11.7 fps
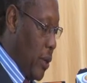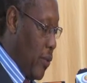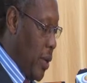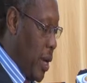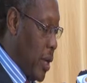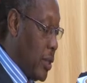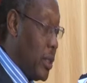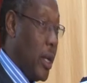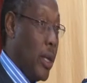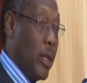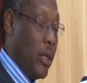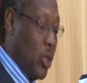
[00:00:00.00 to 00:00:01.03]
of the
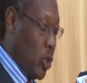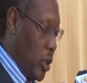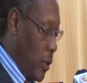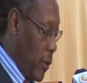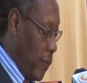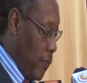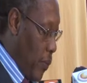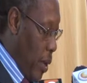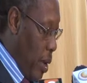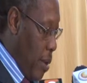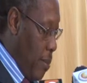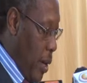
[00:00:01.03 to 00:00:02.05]
hansard edition
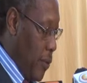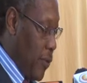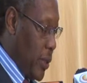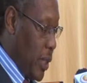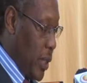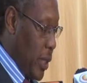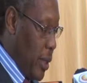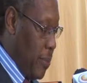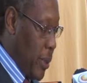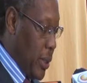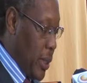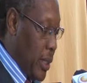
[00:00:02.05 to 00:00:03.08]
by physically
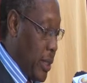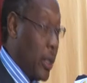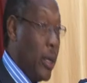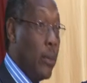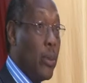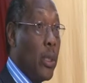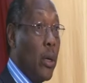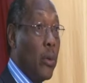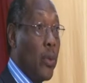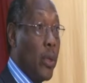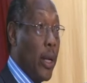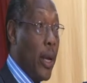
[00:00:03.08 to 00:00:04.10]
presenting
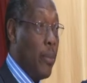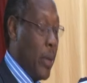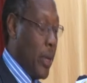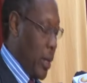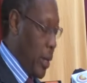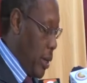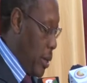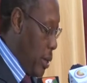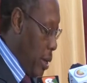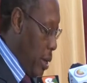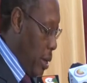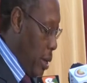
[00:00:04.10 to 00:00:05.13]
himself to the
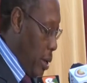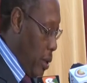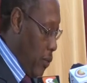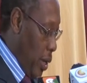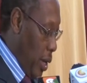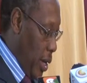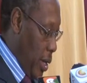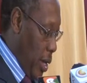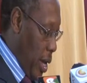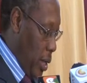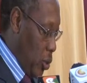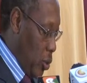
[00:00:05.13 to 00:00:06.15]
librarian of the Kenya
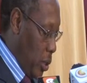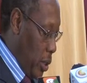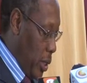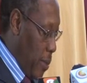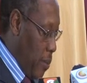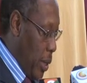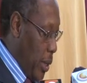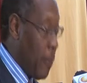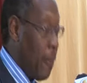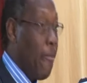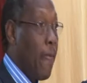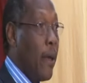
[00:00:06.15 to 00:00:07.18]
National Assembly.
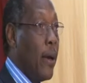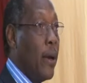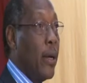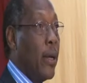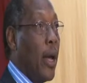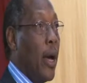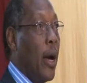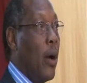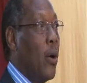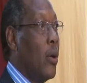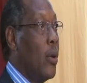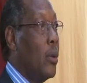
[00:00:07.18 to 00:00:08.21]

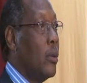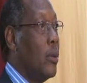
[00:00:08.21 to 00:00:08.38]
Now,